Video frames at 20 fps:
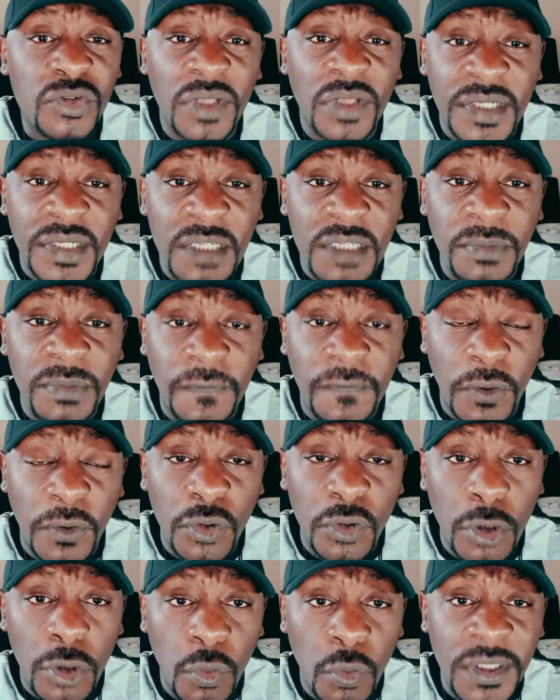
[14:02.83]
of the times, before you
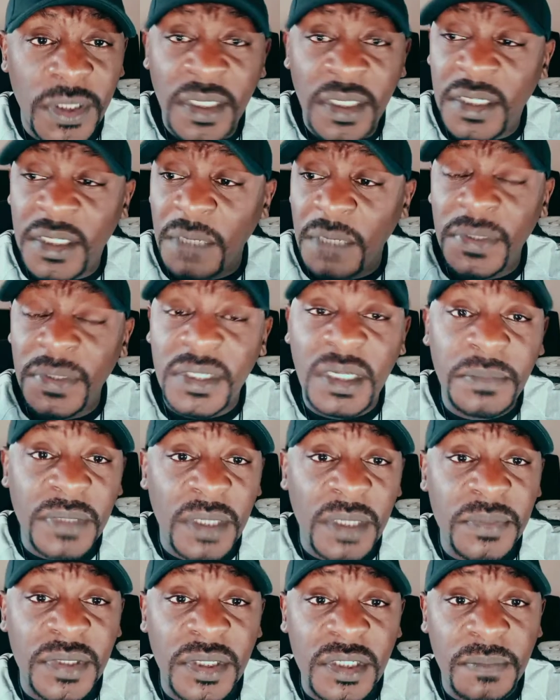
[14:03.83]
know it, it can be
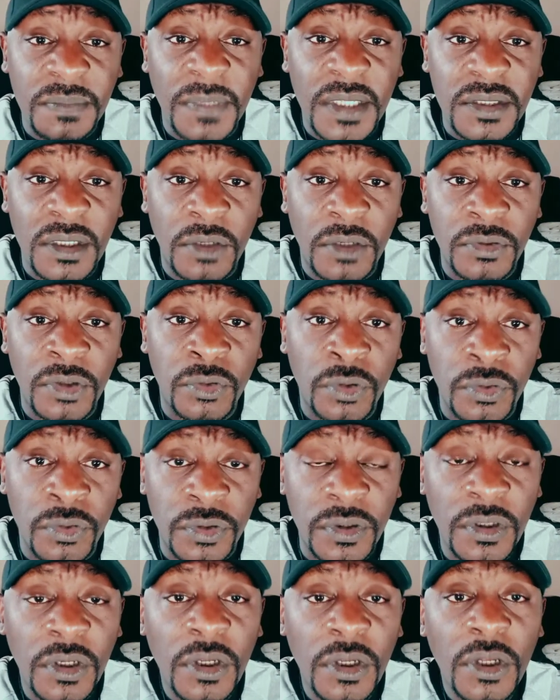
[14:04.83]
sometimes 6 months down the road.
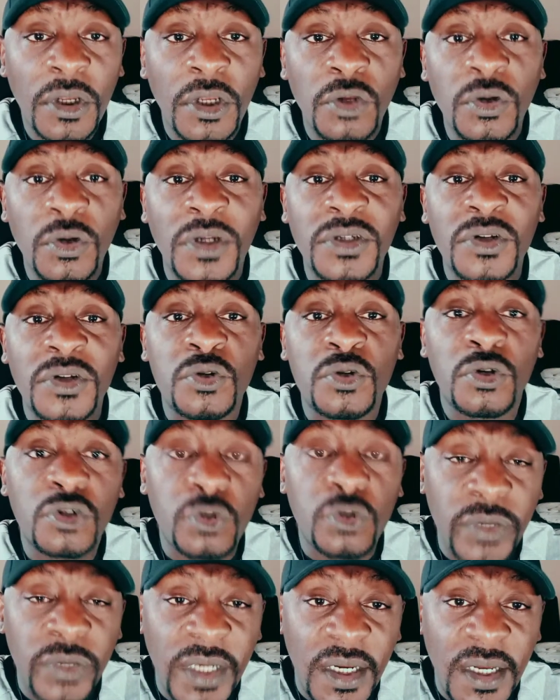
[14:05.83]
You are just going
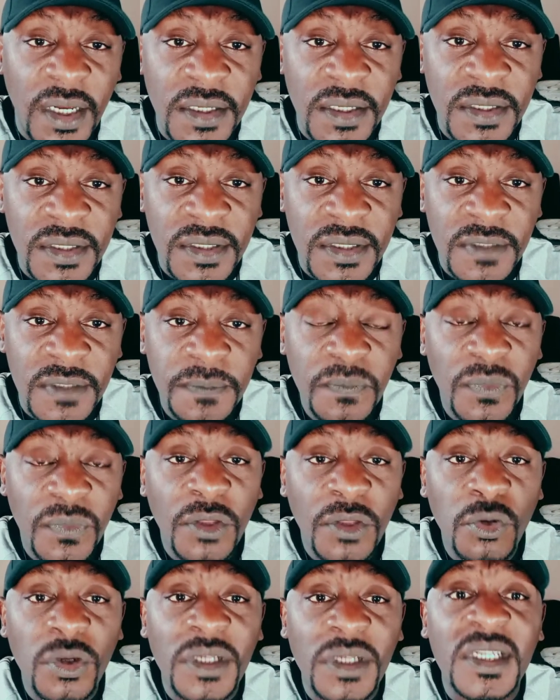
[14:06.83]
to realize
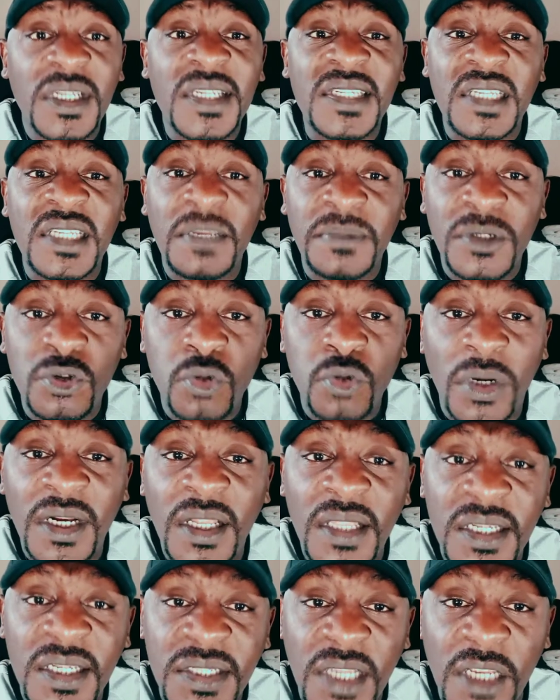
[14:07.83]
you are just stepped into
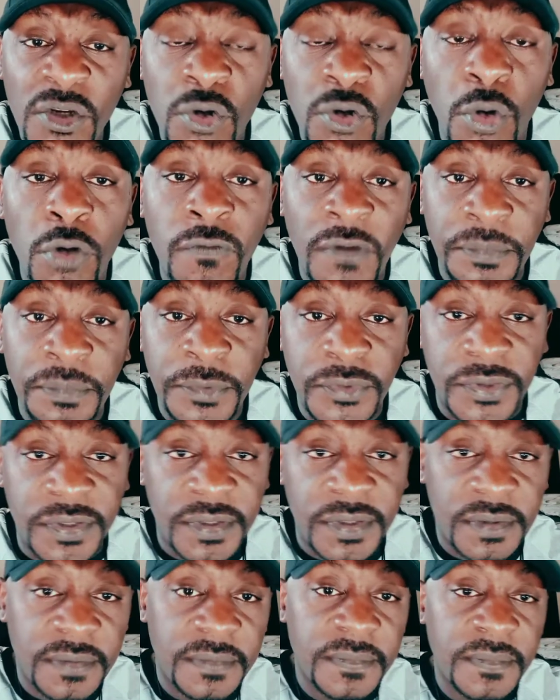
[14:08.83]
another cycle of abuse.